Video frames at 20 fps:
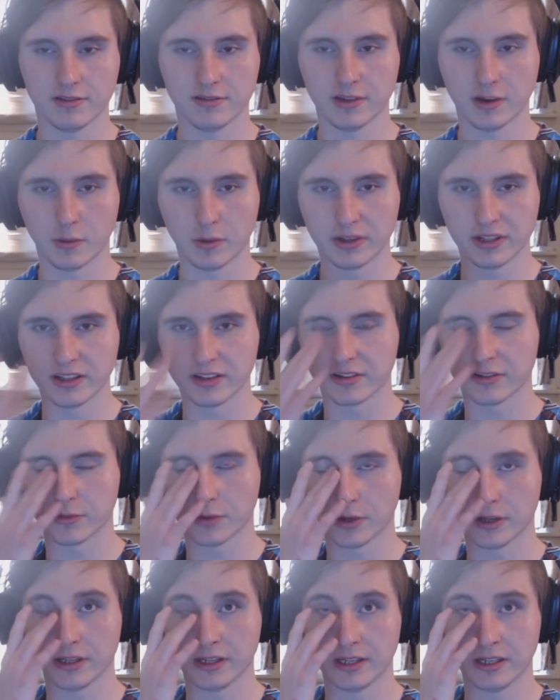someone is
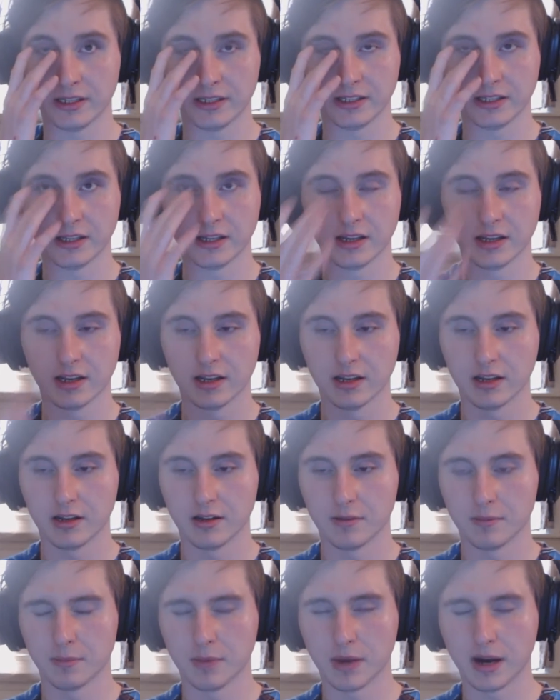threatening
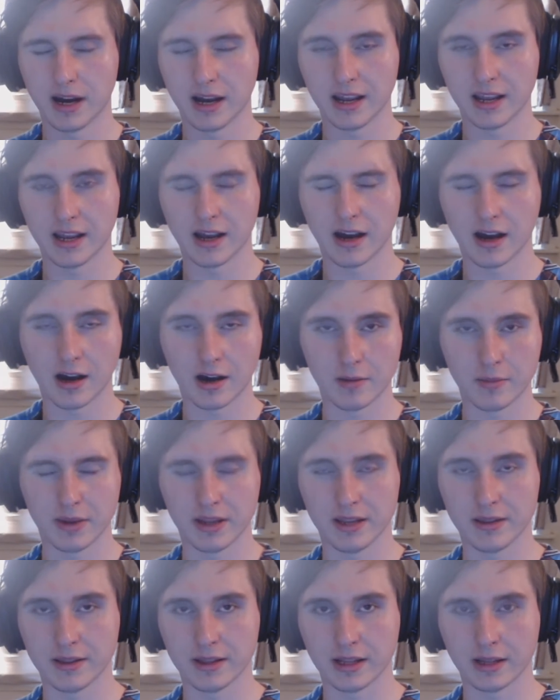my
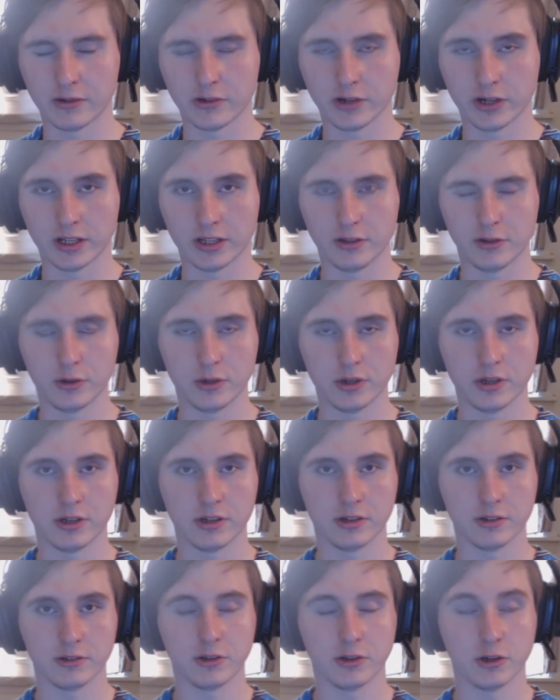hobby that I'm trying
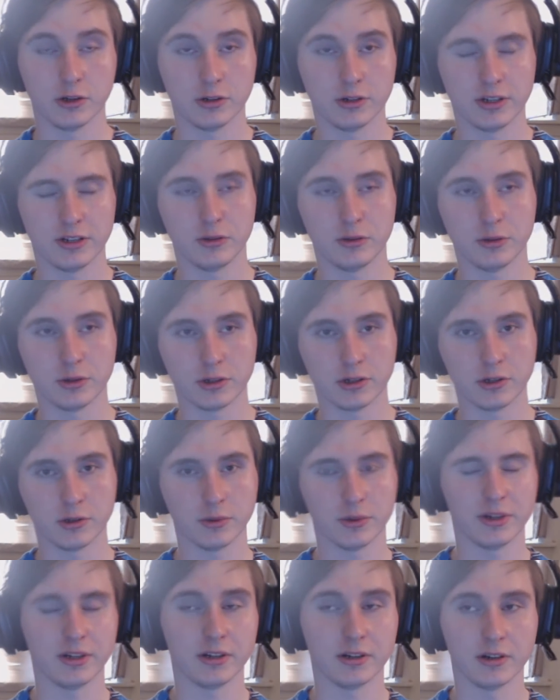to turn into a
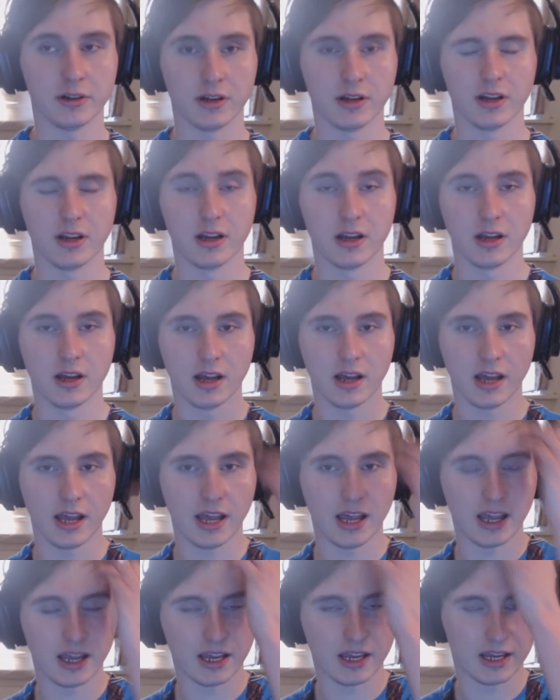career,
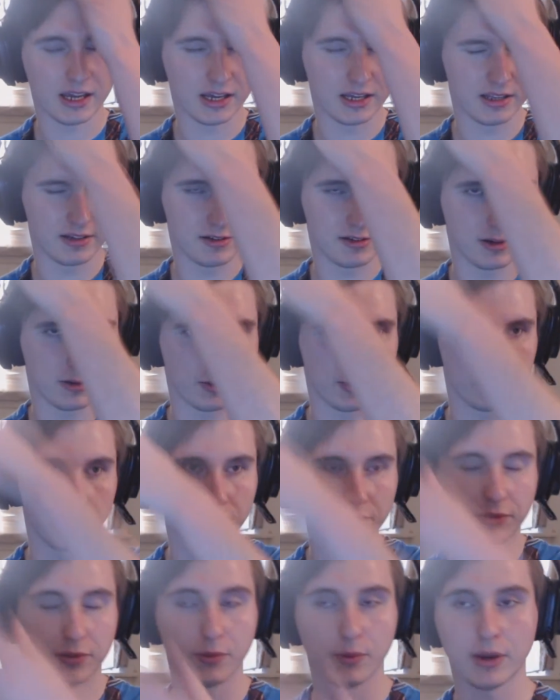and someone
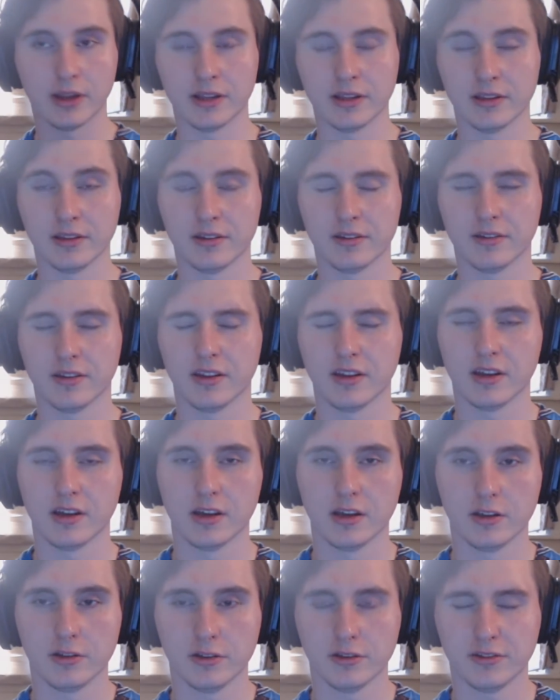who threatens
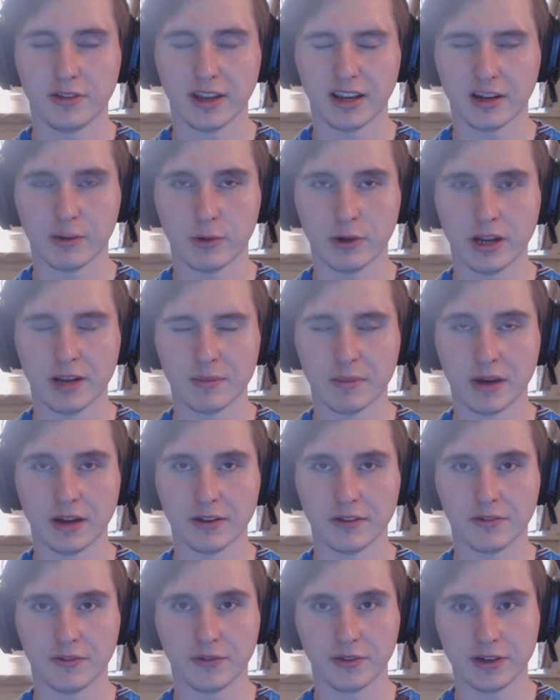to take away
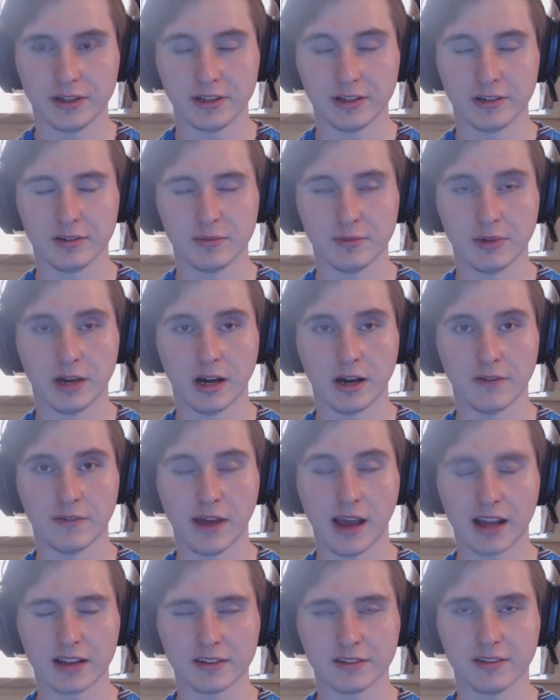my freedom of
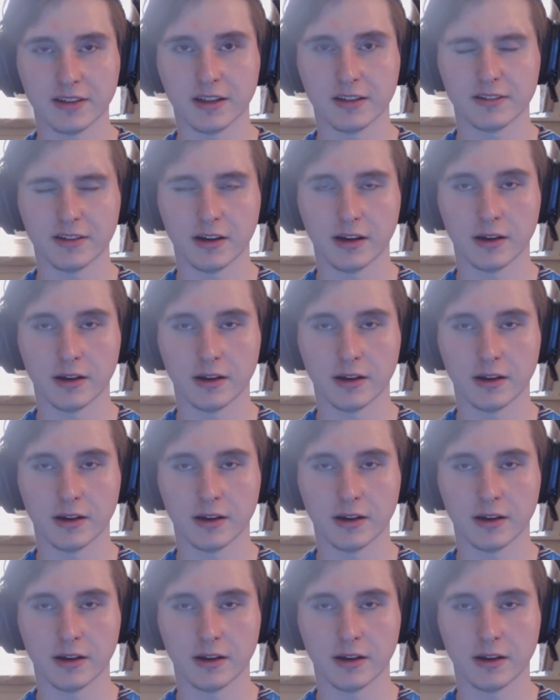access